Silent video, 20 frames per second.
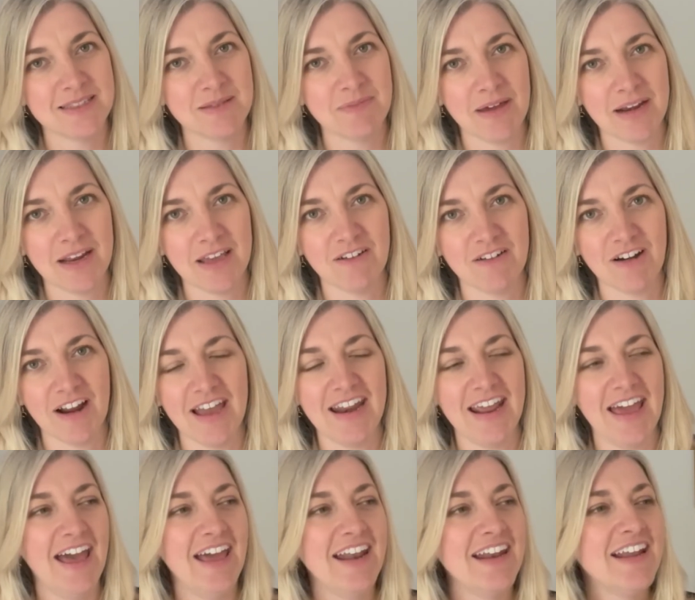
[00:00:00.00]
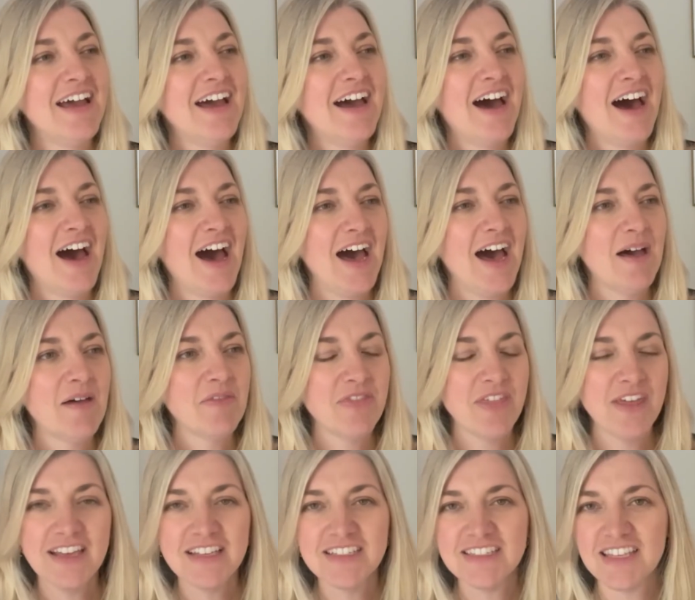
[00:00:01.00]
somebody great at,
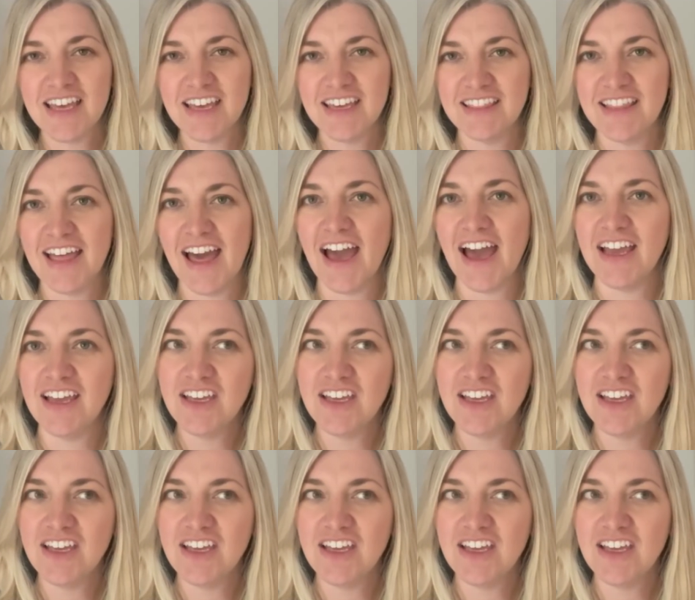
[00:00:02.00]
things like that.